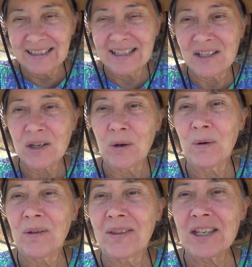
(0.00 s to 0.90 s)
So
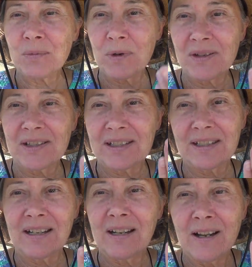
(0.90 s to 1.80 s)
this was
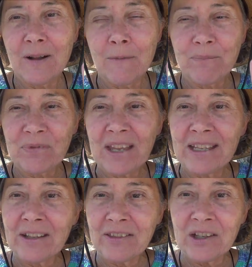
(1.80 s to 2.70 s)

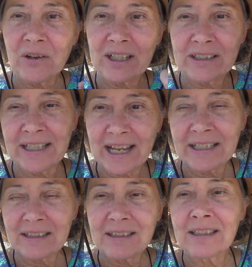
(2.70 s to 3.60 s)
an etheric
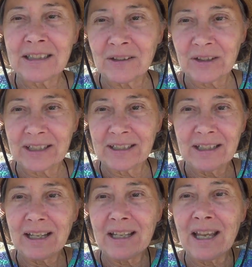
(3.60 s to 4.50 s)
net clearing
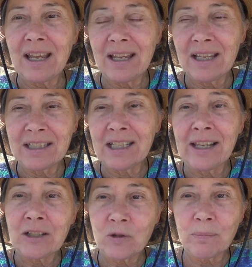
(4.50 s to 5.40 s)
and
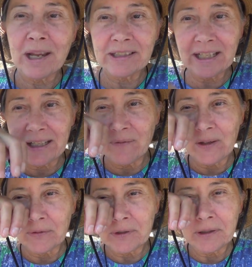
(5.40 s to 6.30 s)
electromagnetic
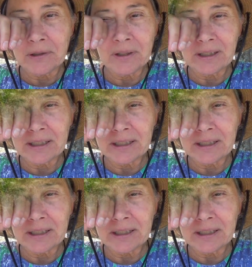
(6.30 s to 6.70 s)
field clearing